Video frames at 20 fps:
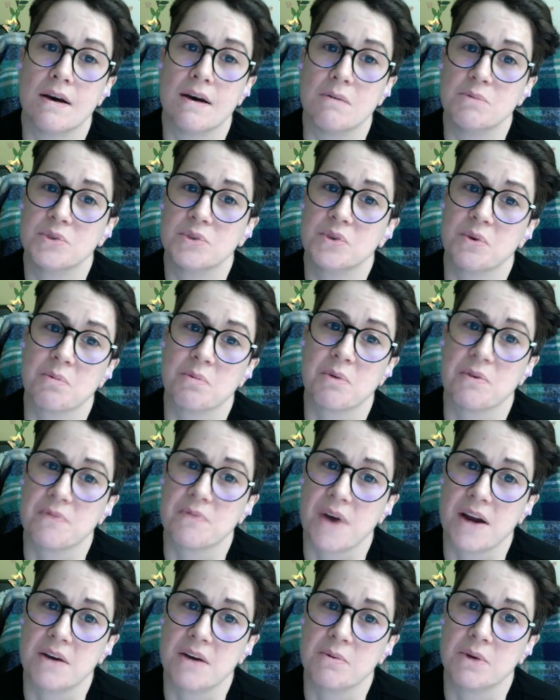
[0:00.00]
So a
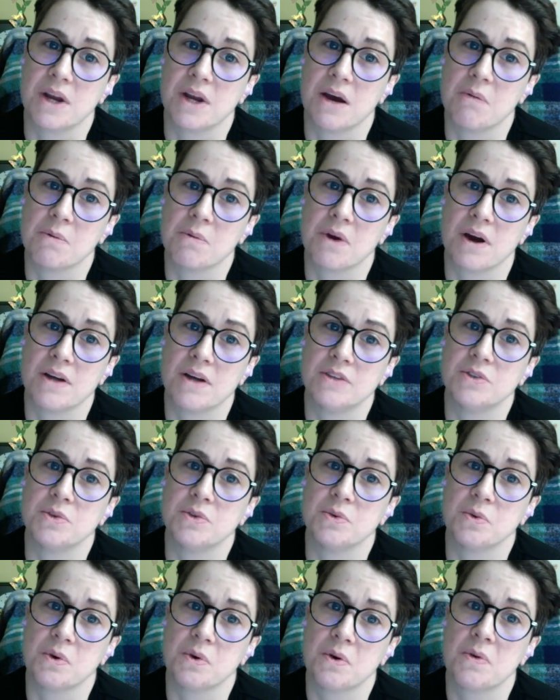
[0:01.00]
provider would help guide
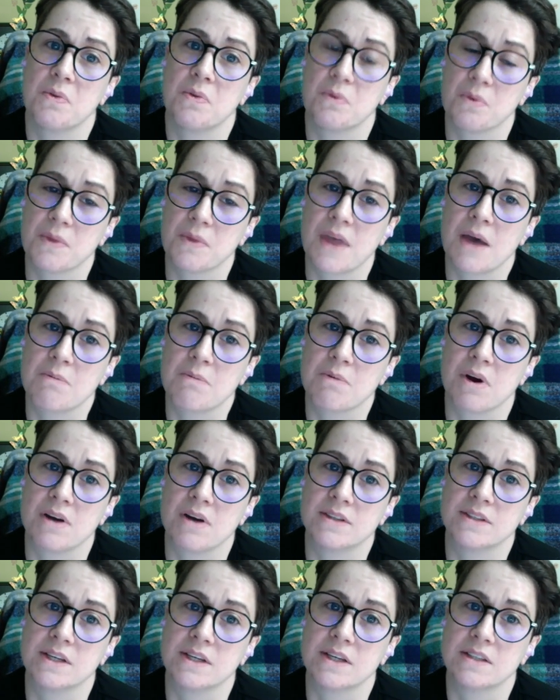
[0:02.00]
you through that
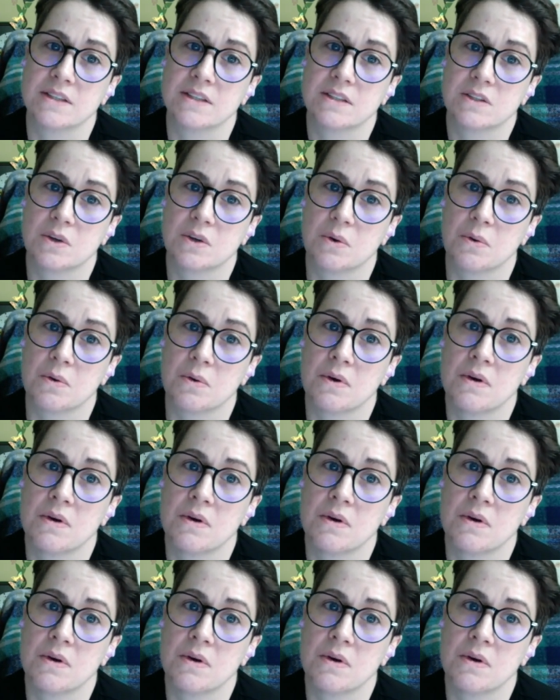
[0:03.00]
process. So